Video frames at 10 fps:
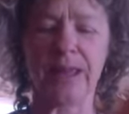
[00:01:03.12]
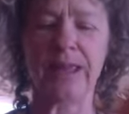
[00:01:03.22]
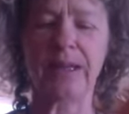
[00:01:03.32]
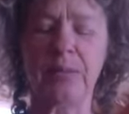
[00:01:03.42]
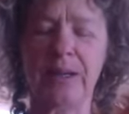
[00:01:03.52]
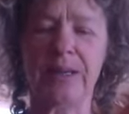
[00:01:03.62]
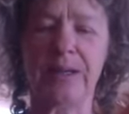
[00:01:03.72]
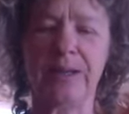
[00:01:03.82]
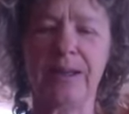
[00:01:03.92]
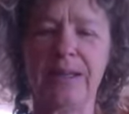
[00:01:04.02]

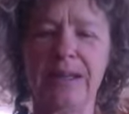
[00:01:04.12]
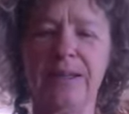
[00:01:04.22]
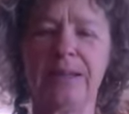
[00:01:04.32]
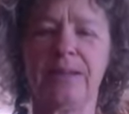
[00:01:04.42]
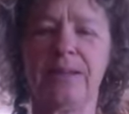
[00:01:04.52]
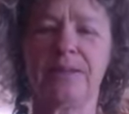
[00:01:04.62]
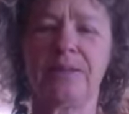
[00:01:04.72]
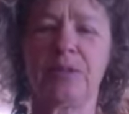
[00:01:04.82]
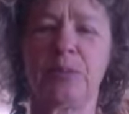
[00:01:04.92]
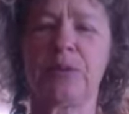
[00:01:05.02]
anybody in any
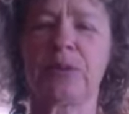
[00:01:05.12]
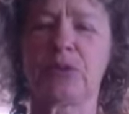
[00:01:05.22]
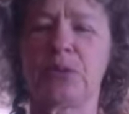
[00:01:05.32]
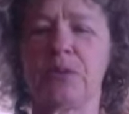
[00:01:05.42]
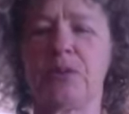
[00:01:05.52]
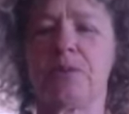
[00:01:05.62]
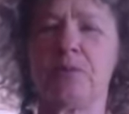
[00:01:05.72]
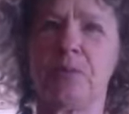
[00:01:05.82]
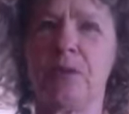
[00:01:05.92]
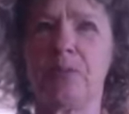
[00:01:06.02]
spiritual
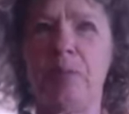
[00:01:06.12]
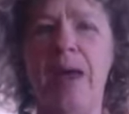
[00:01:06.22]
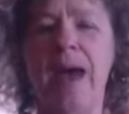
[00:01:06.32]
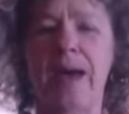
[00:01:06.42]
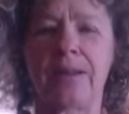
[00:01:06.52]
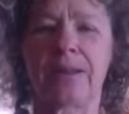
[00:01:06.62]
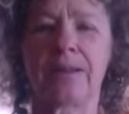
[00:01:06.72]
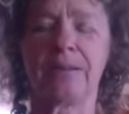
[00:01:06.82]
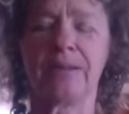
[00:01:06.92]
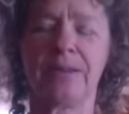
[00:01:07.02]
path
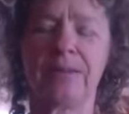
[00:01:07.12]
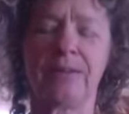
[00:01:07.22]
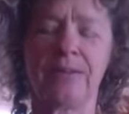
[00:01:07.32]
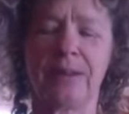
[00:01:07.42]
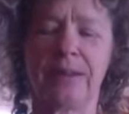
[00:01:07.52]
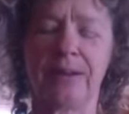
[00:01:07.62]
that,